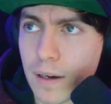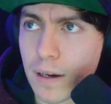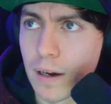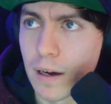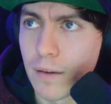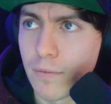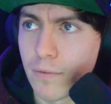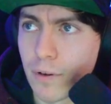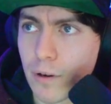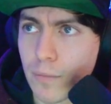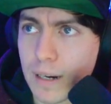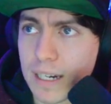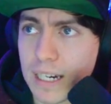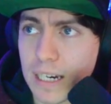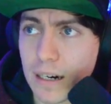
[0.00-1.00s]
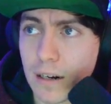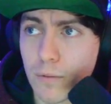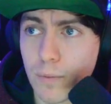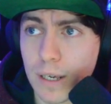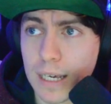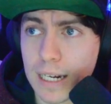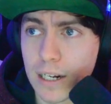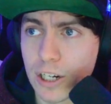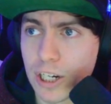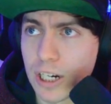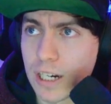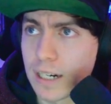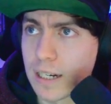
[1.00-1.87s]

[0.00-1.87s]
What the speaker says: I'm throwing my D-Claw, we get a shield.